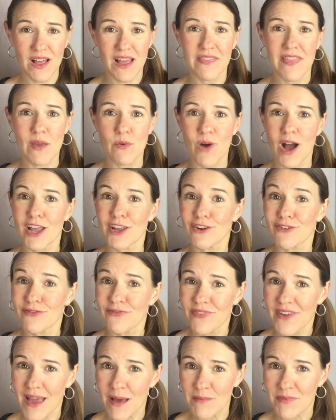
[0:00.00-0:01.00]
and they want your
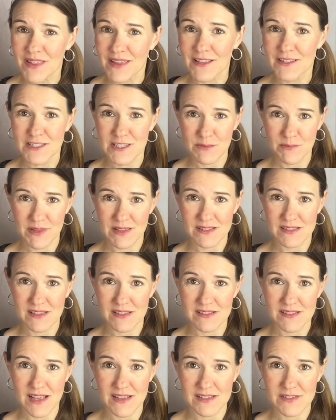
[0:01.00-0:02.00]
family to be
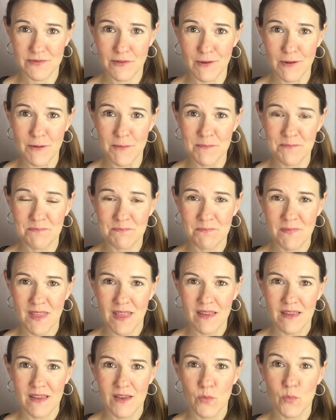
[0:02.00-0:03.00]
successful.
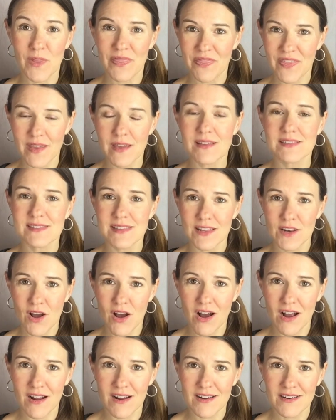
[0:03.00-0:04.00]
When things get
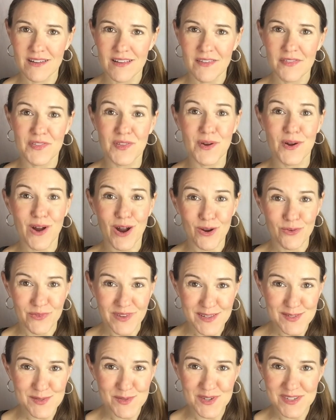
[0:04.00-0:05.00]
hard, there are
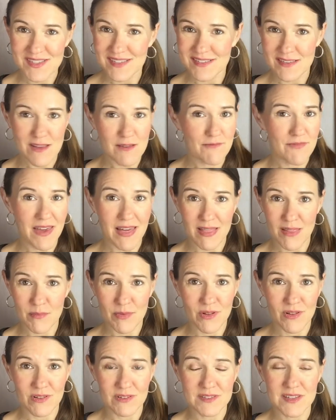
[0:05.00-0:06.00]
resources
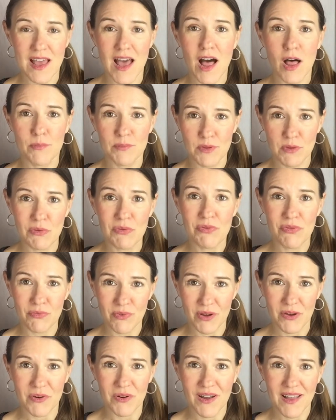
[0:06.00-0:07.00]
available to help you
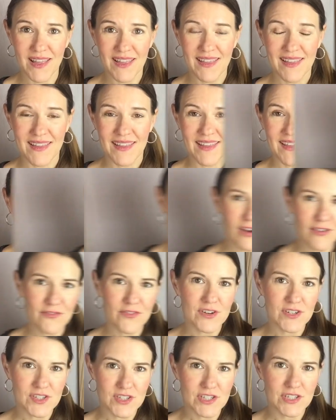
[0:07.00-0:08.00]
through. Our
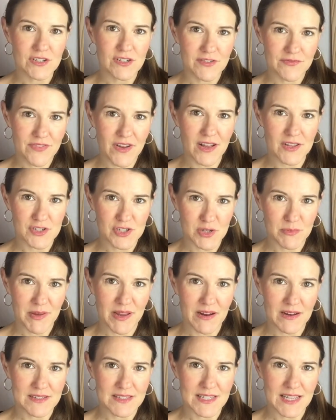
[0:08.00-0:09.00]
first year of foster
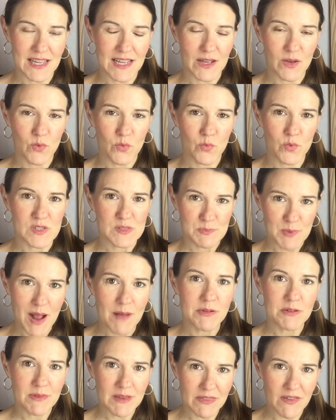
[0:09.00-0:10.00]
parenting was
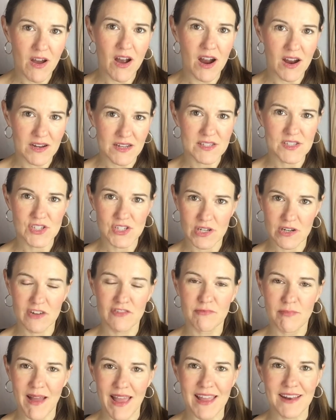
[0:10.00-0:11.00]
probably the hardest year
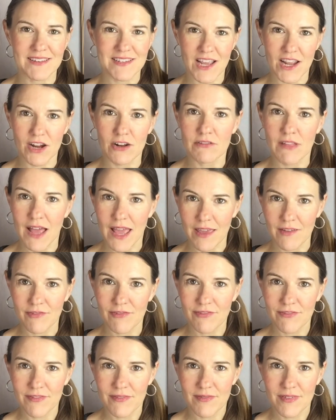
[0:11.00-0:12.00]
of my entire
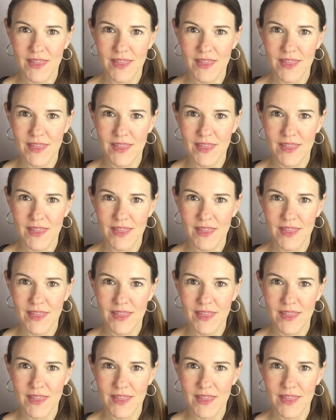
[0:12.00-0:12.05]
life.